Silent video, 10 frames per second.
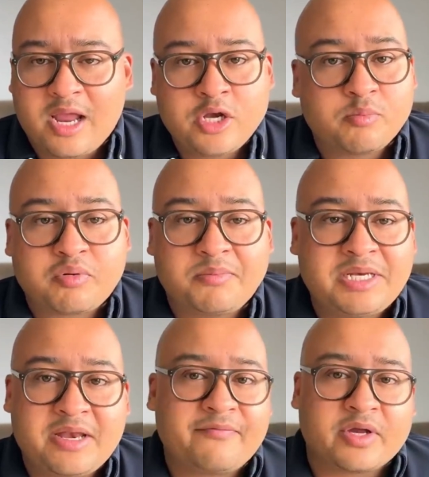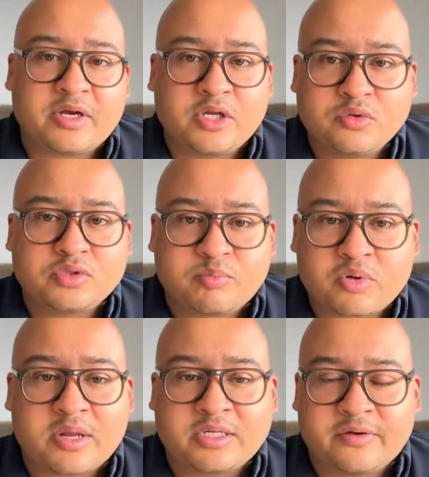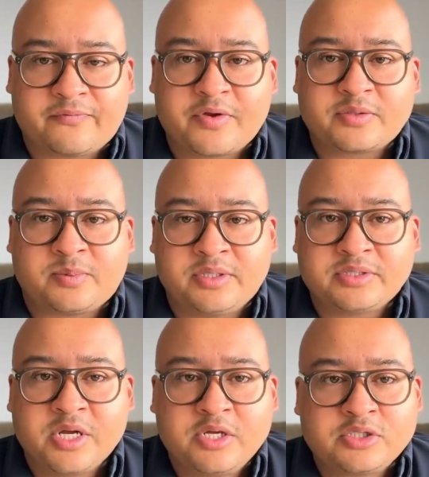And you're probably never going to use the product in the first place.